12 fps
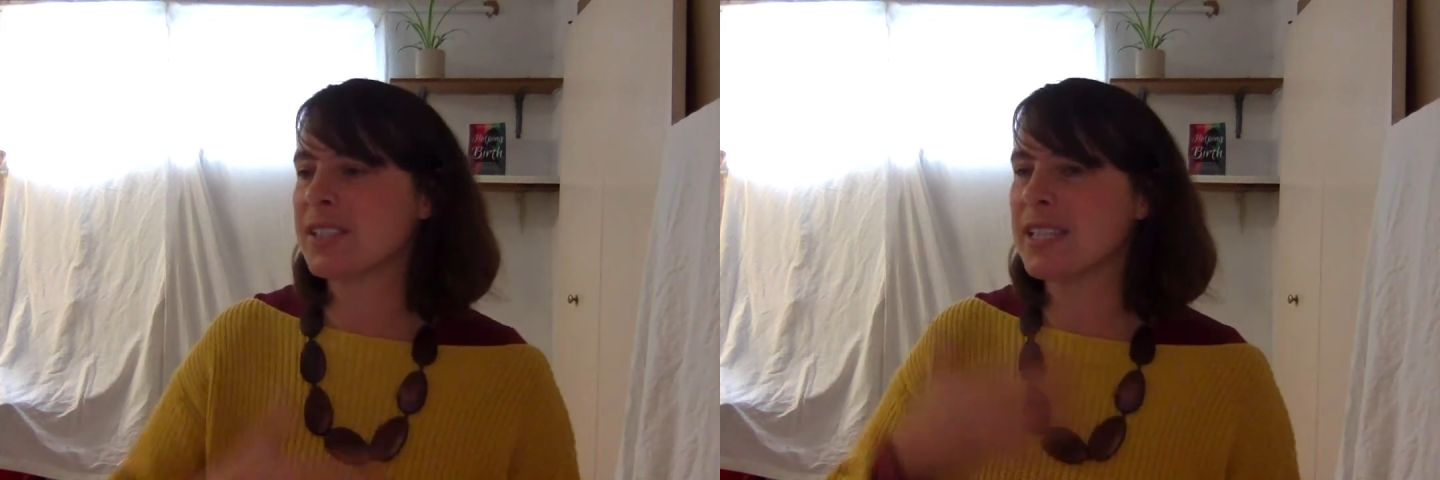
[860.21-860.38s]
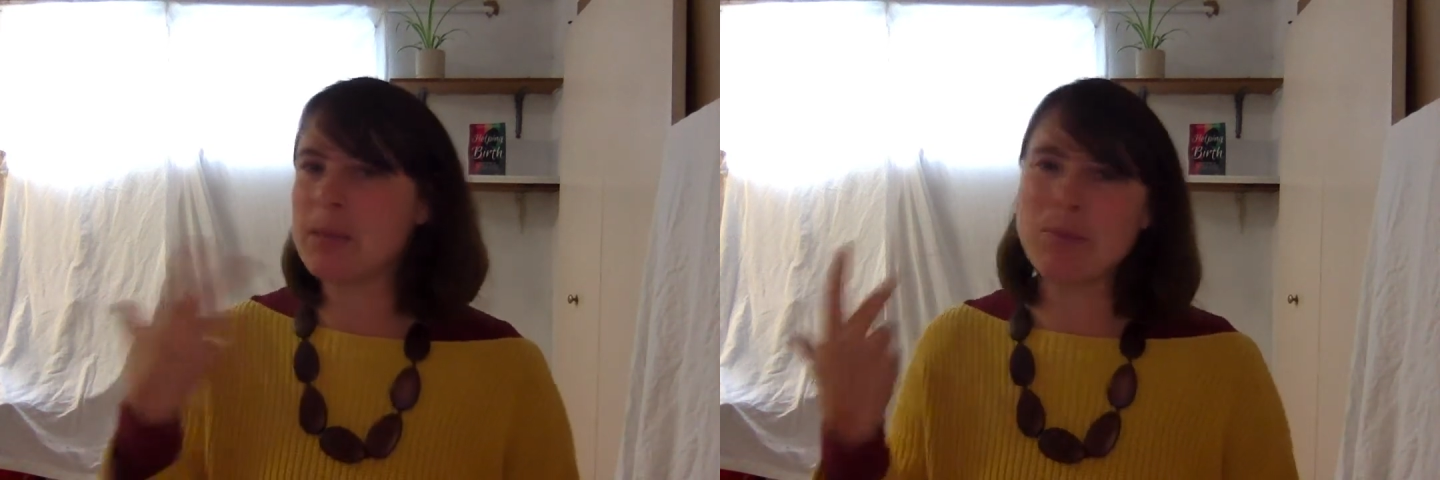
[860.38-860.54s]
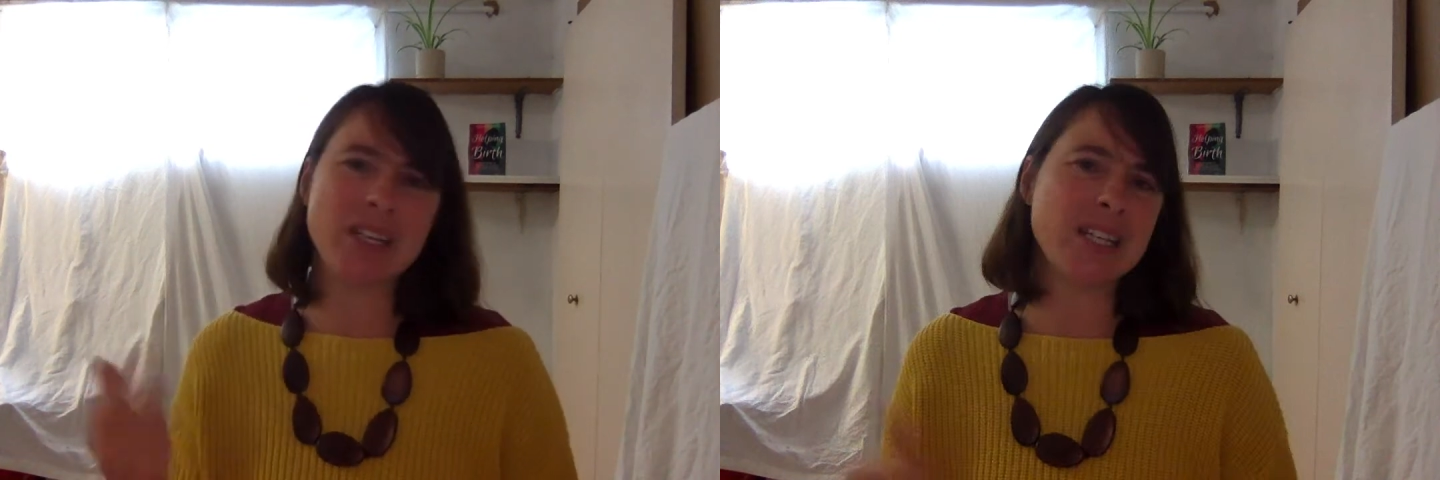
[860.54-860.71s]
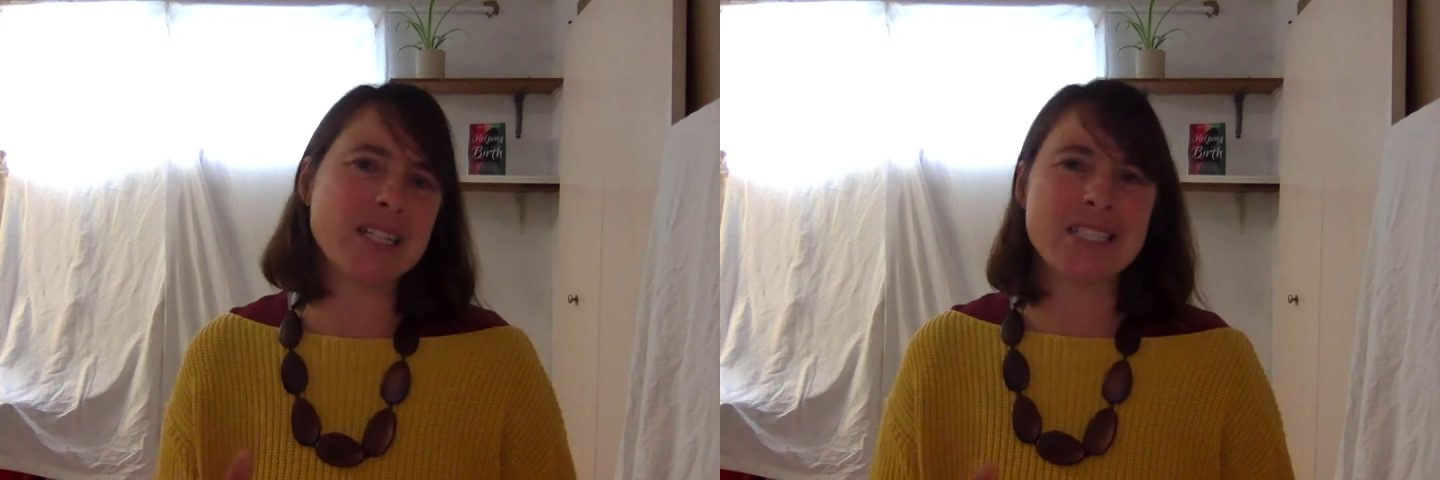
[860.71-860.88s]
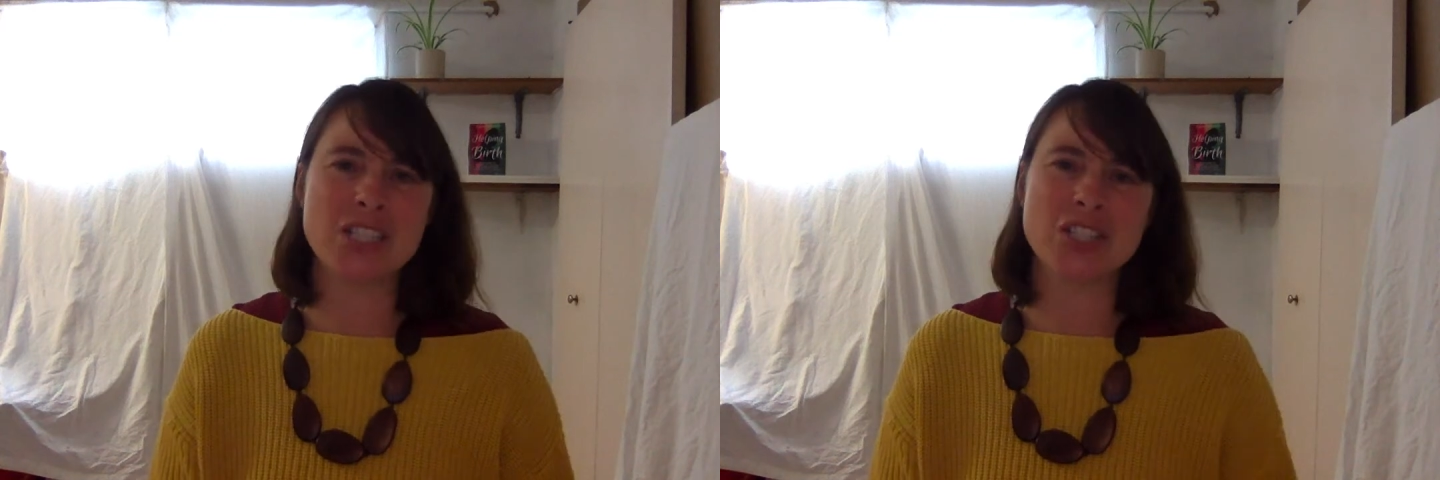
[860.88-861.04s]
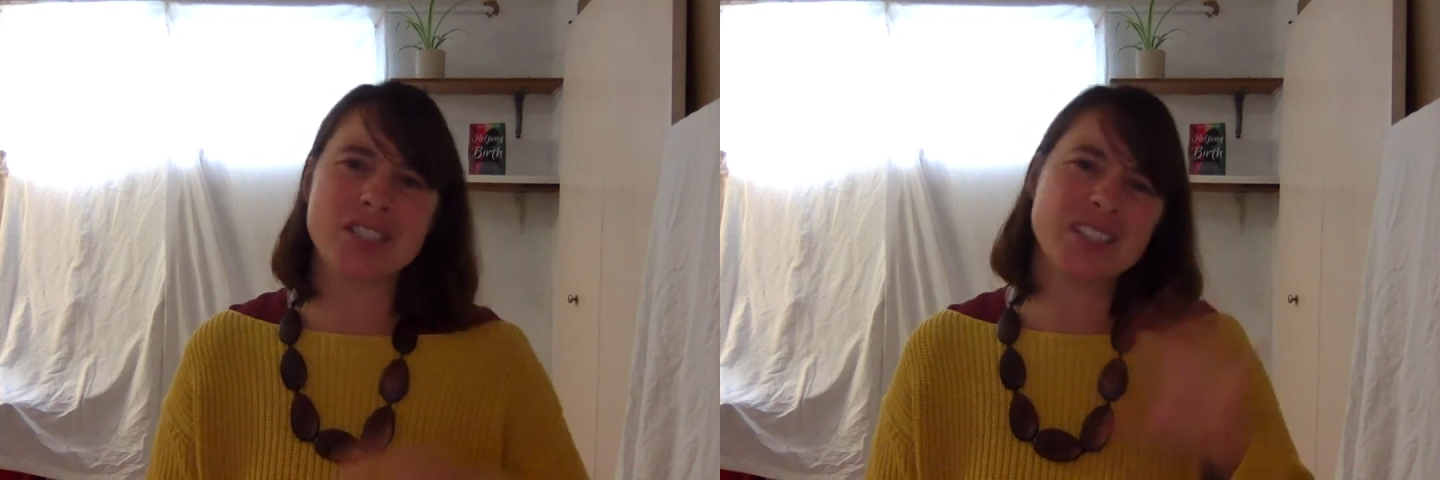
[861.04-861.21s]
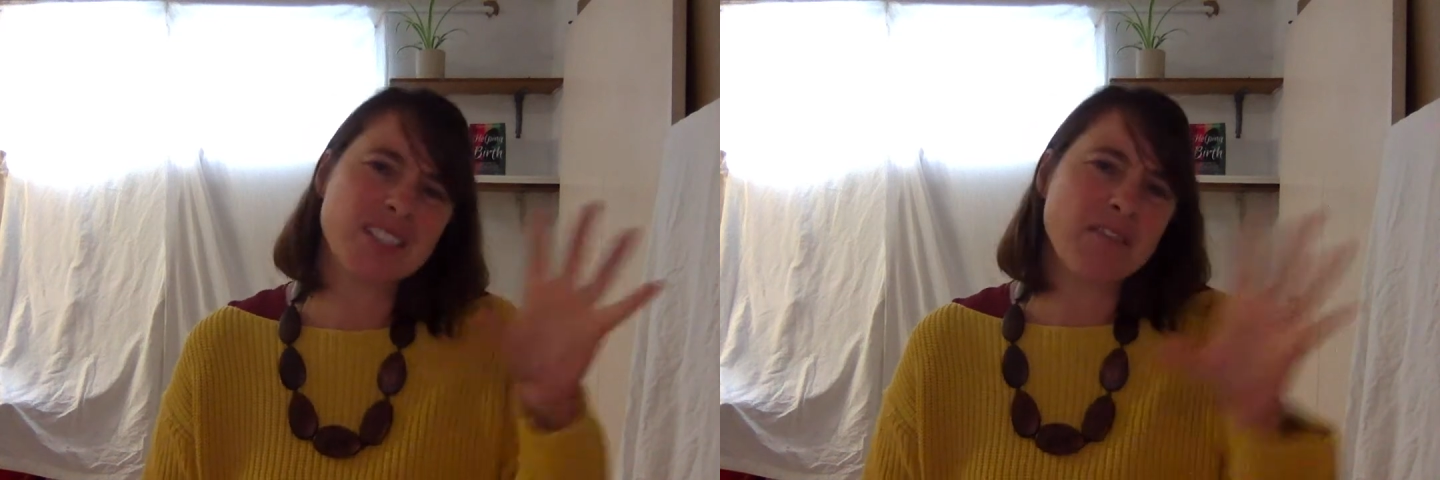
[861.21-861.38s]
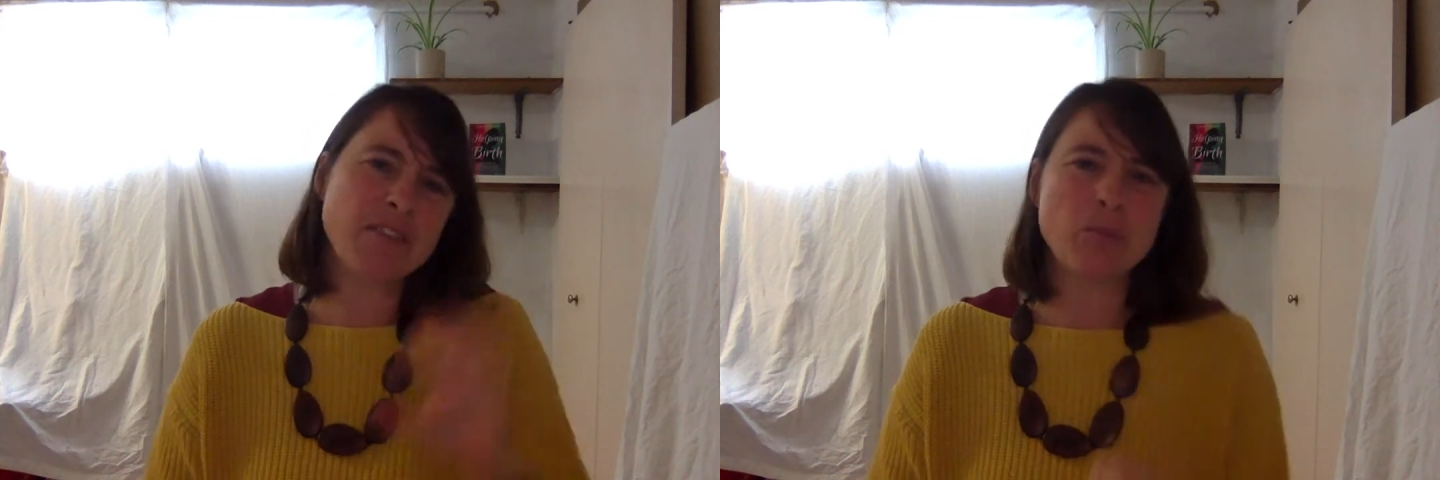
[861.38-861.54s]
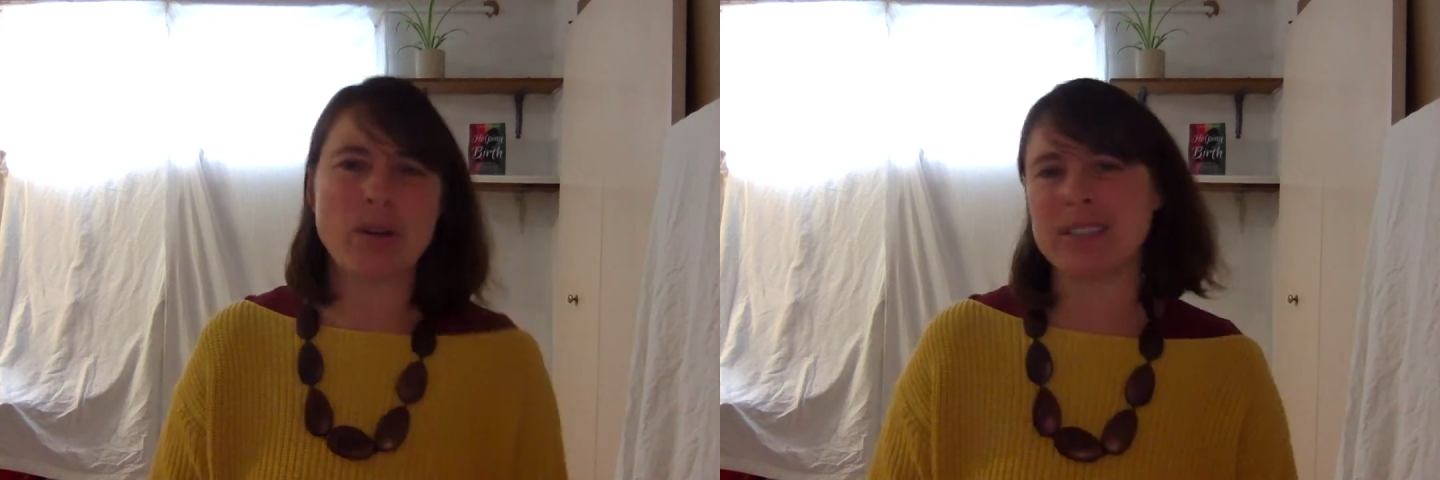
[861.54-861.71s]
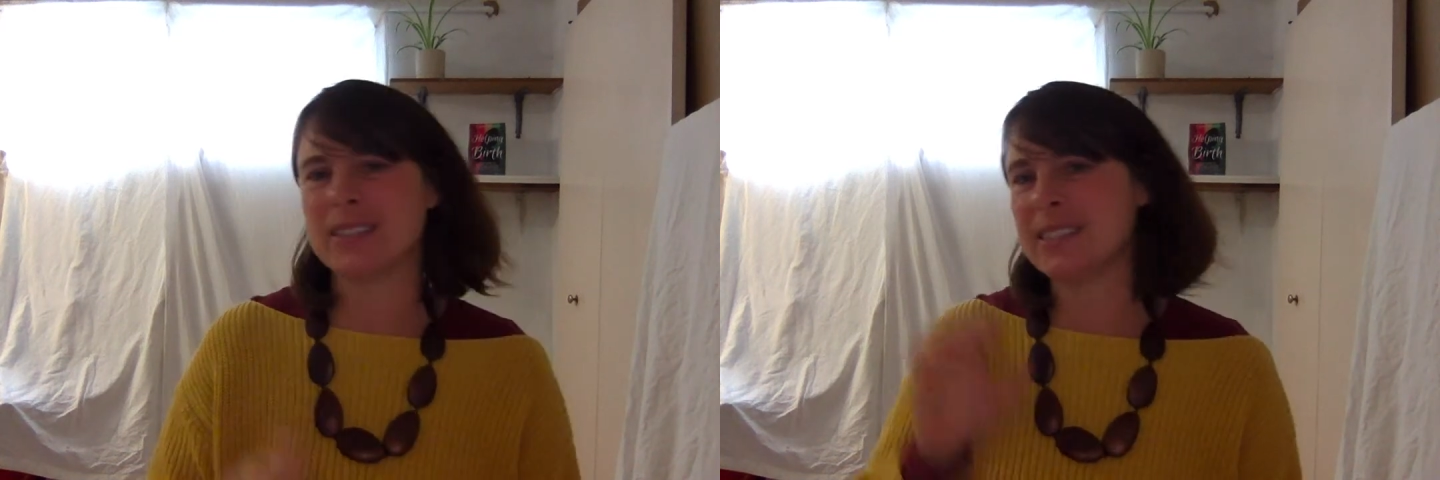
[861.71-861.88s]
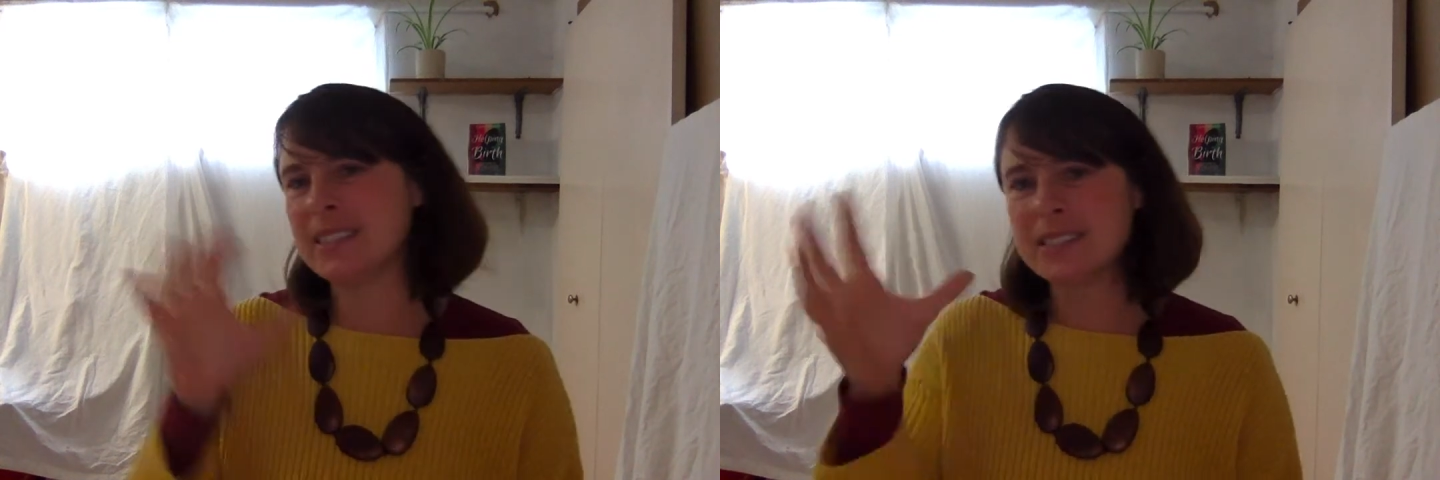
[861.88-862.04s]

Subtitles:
sleeping conditions, stuff in pregnancy,